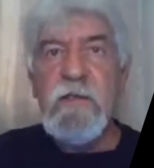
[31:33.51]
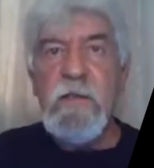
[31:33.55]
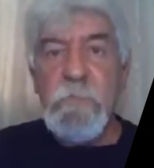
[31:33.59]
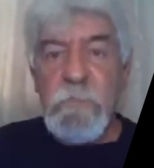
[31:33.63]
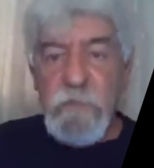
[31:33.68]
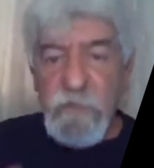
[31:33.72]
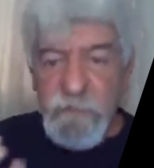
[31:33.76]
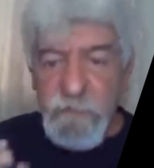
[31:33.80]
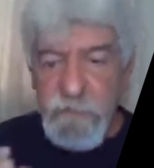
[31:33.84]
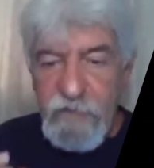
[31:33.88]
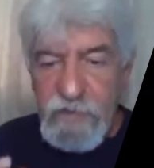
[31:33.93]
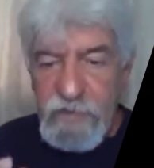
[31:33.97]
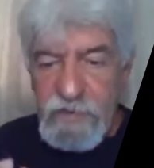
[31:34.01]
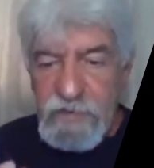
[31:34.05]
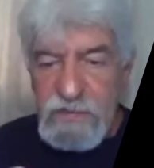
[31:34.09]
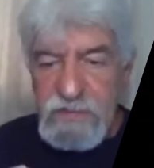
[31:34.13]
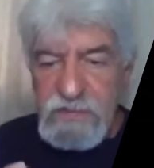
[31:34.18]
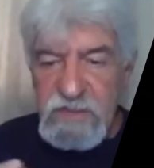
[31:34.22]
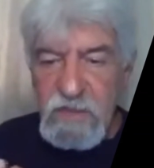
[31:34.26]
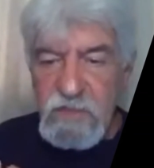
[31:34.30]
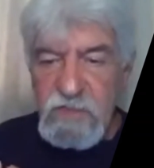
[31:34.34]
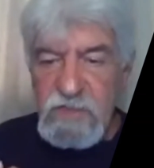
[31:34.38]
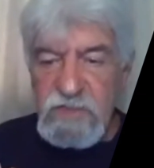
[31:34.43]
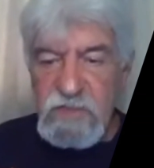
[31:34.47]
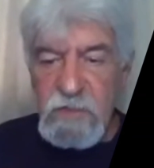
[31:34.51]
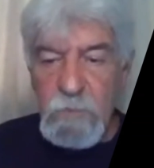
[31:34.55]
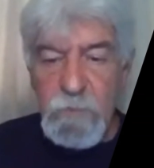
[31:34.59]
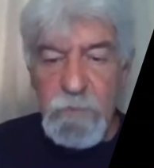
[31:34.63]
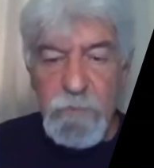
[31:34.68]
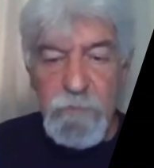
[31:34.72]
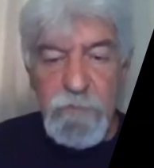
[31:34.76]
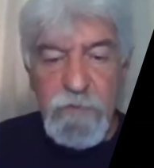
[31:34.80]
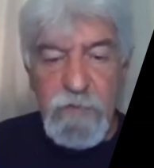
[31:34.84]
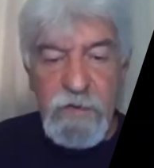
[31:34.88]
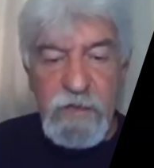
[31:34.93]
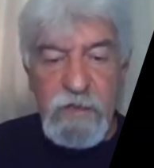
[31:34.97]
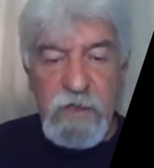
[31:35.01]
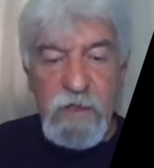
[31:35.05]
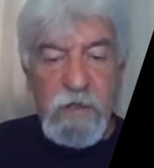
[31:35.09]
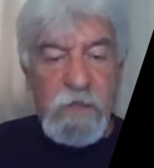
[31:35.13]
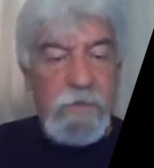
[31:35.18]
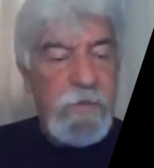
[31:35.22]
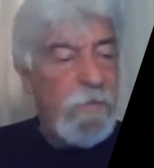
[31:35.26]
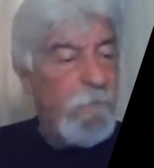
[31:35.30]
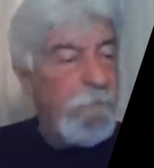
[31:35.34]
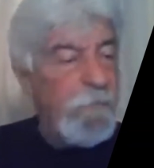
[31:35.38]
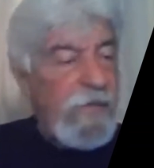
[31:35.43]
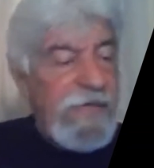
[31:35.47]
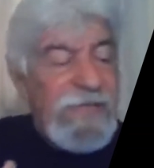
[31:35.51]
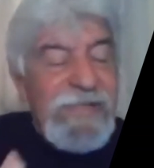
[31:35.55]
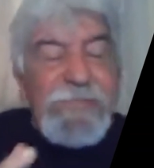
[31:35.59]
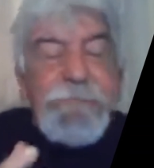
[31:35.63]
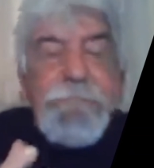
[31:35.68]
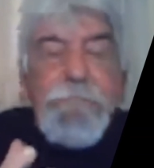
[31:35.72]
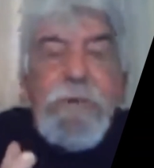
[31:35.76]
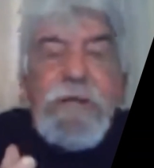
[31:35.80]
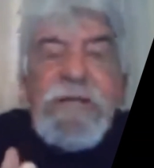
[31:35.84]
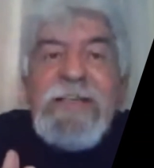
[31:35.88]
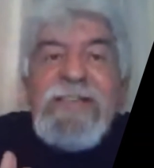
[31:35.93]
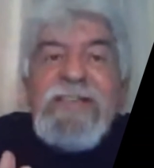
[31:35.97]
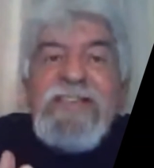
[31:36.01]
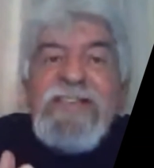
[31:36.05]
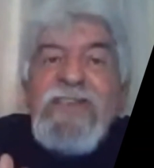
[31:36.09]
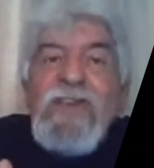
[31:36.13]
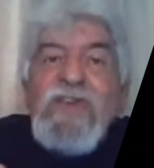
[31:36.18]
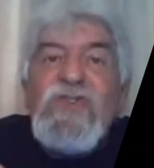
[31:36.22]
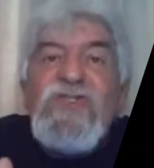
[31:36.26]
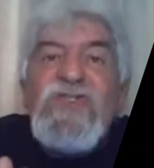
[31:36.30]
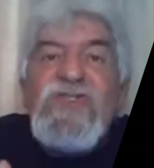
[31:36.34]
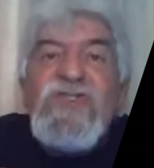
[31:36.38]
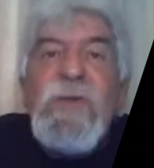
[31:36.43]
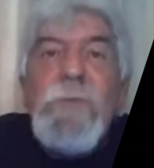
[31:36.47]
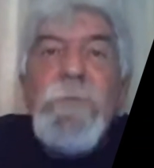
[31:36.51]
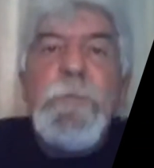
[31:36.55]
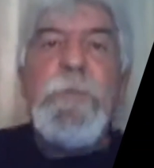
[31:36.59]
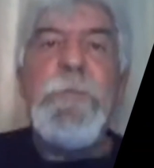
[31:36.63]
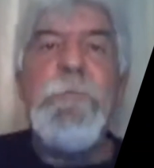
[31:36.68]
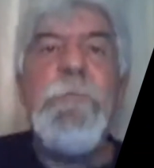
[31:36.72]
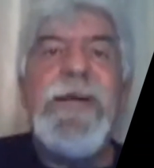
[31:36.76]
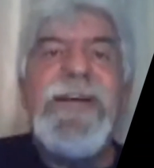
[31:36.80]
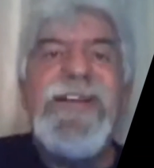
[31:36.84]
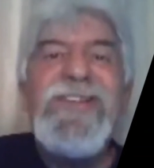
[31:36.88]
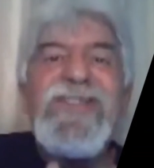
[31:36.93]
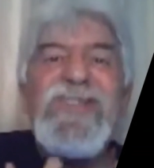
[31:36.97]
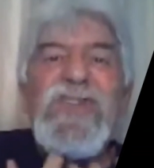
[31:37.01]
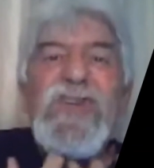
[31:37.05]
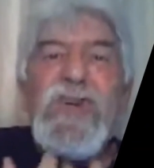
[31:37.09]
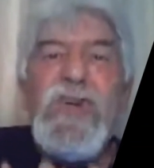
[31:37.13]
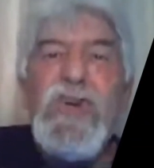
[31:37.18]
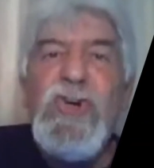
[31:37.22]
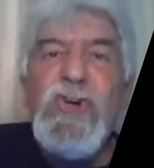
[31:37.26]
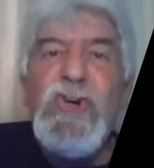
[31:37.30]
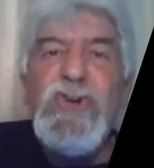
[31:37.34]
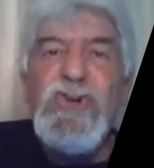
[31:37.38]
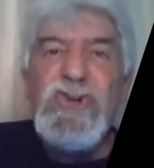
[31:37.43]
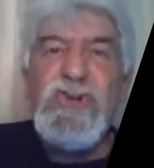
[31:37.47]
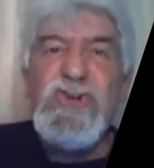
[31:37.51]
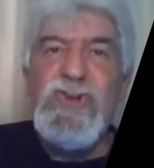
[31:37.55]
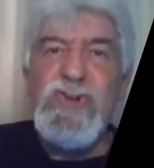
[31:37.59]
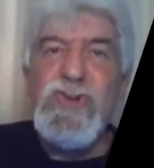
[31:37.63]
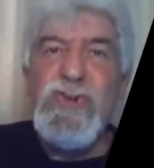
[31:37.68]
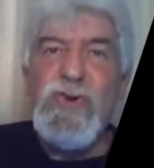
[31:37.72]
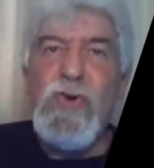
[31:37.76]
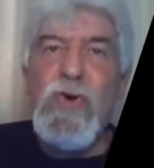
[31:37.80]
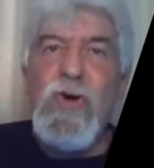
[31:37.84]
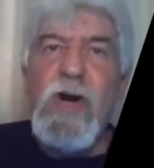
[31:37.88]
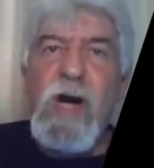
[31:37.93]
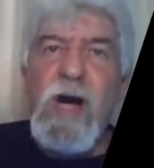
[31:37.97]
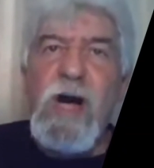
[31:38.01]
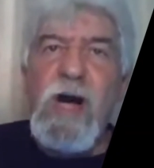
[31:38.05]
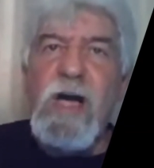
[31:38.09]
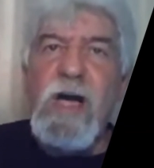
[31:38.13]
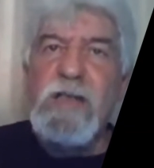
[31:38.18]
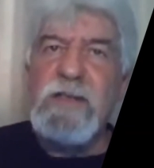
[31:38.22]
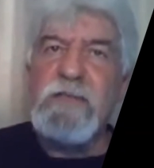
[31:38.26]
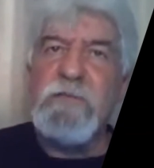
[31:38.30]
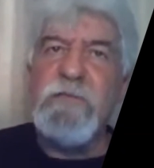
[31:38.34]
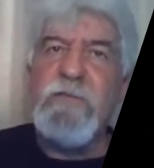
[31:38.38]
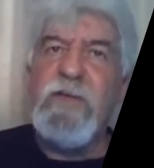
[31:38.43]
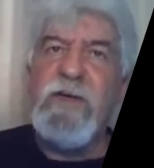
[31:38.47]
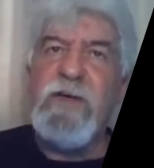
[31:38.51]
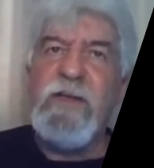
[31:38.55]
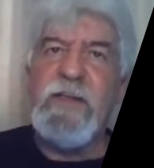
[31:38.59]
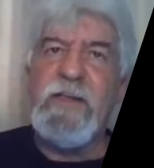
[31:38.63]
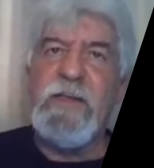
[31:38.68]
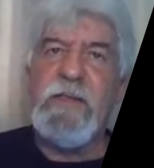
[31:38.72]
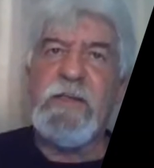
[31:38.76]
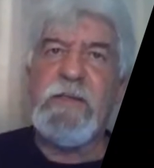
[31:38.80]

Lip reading: My faith is so simple, Father God, but it's so simple, but it's good to your heart, Father.